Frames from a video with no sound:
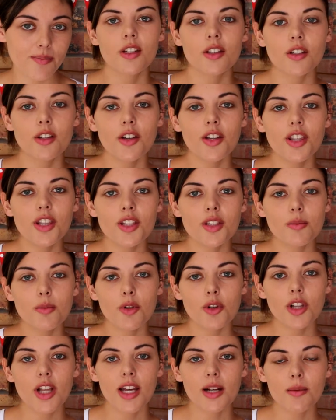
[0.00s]
So in the
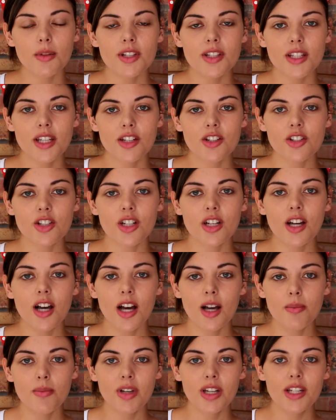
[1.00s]
small animal section,
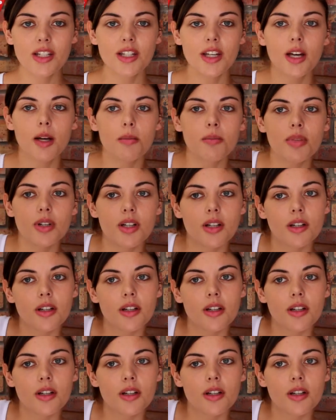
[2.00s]
I picked up